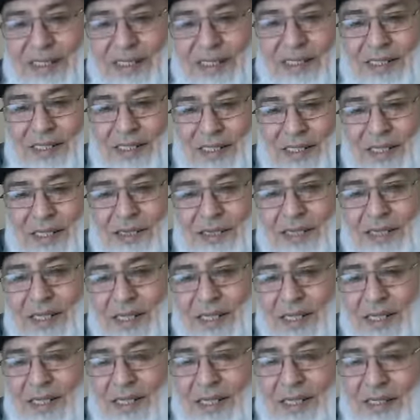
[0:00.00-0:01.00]
the Security
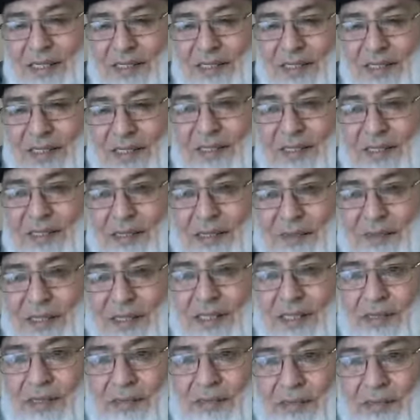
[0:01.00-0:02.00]
and Exchange
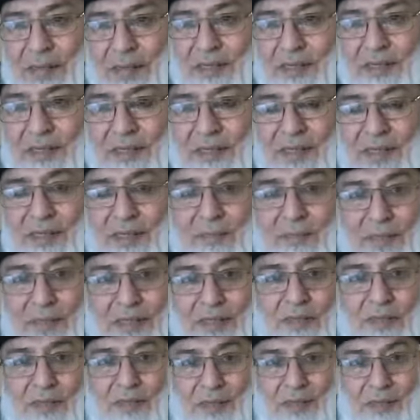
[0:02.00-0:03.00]
Commission of Pakistan,
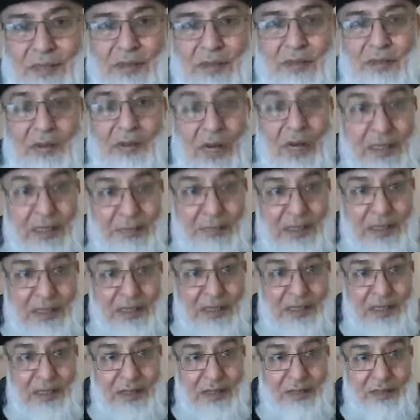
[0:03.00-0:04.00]
must be told what
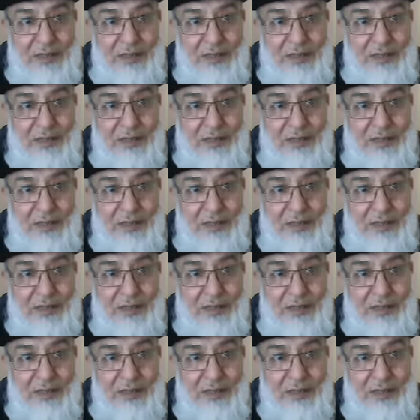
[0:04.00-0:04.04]
business